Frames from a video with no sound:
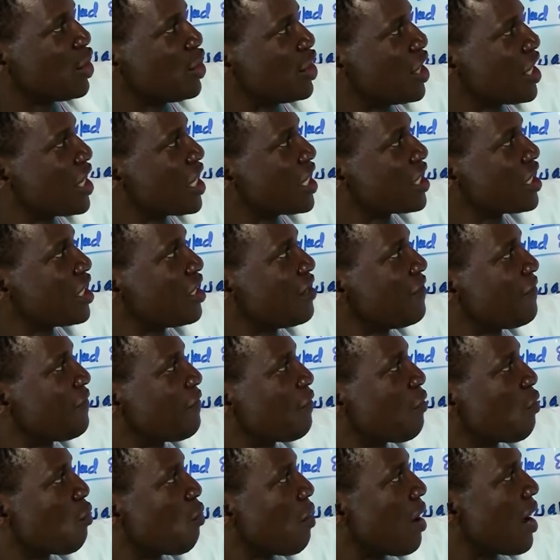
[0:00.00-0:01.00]
negative
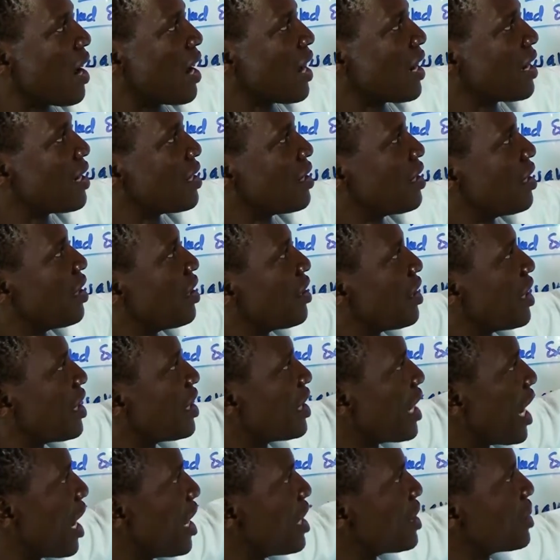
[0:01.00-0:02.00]
y. The
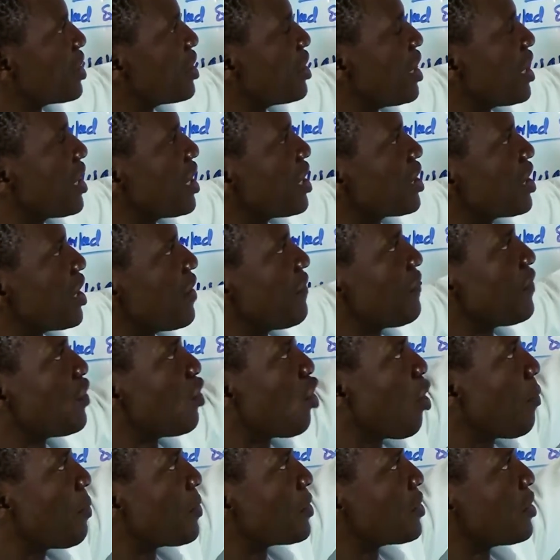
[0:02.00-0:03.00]
down is negative, the
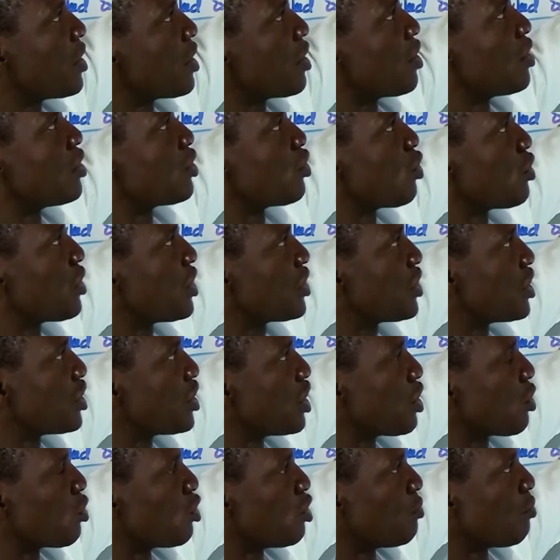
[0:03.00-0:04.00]
up is negative. So this is the
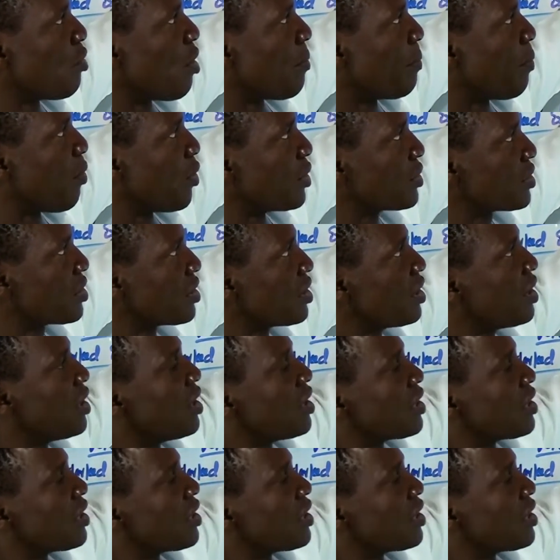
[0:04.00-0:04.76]
equilibrium point.